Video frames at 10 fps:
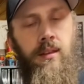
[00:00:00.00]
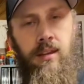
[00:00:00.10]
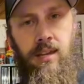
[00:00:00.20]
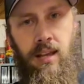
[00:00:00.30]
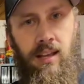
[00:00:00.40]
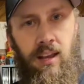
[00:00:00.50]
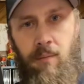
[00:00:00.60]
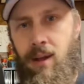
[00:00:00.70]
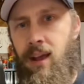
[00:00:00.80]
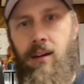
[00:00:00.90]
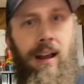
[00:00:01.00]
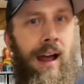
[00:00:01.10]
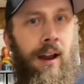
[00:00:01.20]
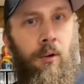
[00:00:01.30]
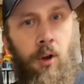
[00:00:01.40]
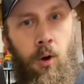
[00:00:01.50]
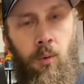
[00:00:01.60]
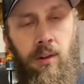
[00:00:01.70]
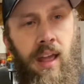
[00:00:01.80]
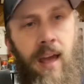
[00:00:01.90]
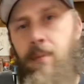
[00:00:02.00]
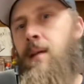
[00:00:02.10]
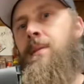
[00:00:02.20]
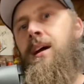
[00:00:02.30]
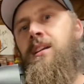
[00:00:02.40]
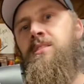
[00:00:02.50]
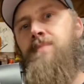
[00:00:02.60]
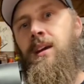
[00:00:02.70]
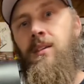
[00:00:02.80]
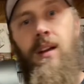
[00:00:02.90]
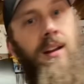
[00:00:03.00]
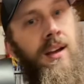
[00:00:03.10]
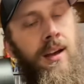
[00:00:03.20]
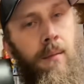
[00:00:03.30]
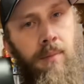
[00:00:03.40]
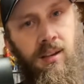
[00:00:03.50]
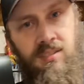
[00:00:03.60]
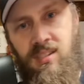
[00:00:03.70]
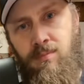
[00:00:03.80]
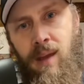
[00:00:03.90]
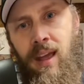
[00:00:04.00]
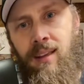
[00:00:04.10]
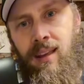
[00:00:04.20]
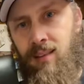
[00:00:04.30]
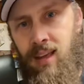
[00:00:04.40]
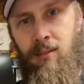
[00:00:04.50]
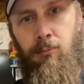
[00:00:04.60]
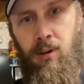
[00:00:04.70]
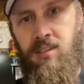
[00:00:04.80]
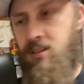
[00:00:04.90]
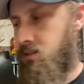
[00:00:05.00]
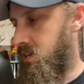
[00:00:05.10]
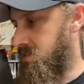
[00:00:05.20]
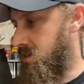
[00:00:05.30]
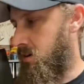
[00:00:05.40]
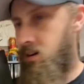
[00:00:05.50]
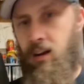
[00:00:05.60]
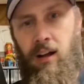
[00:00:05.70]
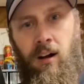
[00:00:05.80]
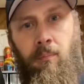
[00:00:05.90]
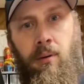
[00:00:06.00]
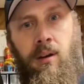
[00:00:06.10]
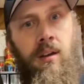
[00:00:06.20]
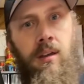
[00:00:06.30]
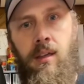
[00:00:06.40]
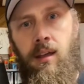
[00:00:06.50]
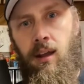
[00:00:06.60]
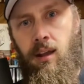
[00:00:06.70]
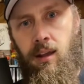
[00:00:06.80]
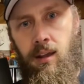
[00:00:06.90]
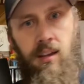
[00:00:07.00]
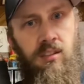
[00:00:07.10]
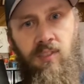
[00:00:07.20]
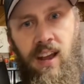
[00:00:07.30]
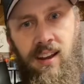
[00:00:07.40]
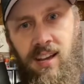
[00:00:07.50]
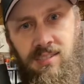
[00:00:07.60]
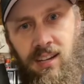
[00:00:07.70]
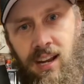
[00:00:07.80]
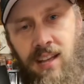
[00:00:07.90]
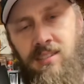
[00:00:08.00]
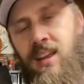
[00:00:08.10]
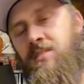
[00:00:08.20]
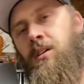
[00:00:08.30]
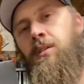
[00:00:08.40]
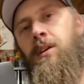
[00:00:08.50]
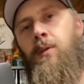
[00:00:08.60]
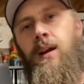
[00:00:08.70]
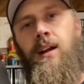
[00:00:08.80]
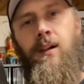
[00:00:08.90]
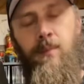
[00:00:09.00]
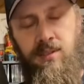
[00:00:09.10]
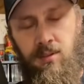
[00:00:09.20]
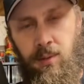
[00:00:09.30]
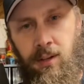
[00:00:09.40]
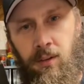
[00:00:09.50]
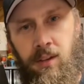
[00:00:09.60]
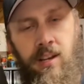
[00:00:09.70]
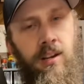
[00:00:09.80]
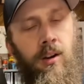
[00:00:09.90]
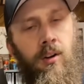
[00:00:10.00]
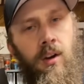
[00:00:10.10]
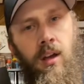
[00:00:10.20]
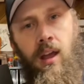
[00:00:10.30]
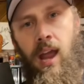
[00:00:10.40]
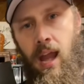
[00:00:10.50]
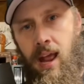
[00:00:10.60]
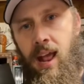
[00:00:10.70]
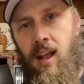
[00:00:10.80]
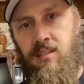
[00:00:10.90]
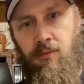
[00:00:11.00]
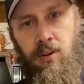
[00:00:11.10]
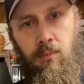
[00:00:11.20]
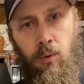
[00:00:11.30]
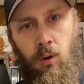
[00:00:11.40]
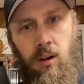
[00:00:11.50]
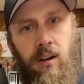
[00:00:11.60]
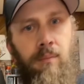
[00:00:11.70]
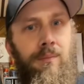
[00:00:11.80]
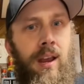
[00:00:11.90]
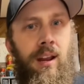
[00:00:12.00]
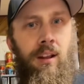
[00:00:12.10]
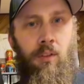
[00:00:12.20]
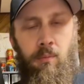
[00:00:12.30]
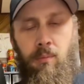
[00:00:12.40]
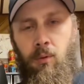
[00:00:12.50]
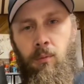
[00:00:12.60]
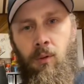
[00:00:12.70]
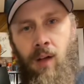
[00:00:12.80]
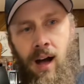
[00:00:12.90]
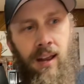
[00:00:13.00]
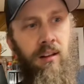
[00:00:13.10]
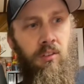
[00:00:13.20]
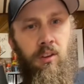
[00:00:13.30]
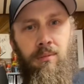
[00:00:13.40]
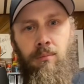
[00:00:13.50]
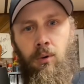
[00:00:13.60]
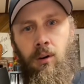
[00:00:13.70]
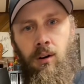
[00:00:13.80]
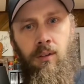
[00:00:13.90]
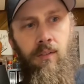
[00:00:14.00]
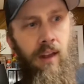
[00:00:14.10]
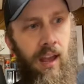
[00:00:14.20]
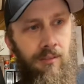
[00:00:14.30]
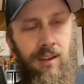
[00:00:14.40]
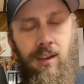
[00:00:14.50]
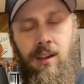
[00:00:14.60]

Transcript: kicked out of the band. I don't know what happened. I'm not going to speculate, because this band that they started up is fantastic. It takes all the great elements from Il Nino and adds a few more, making it a little bit more melodic, a little bit more heavy,